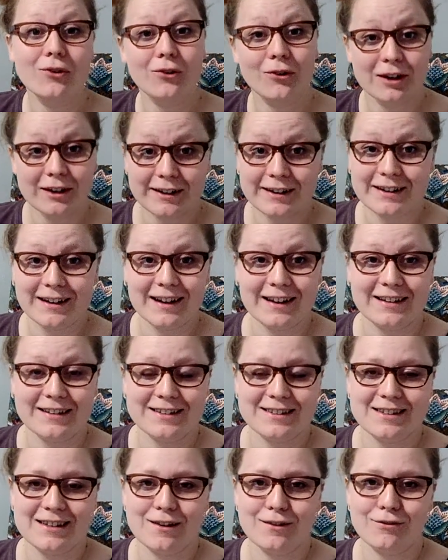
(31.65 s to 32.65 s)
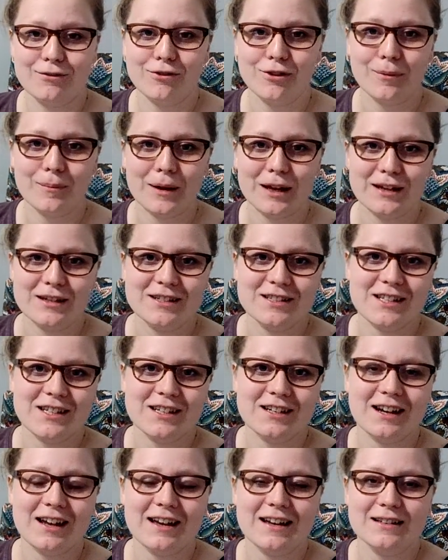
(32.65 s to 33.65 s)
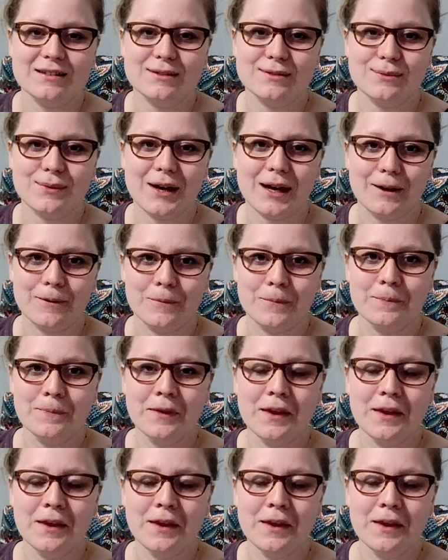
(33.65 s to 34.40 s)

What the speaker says: organize information as well.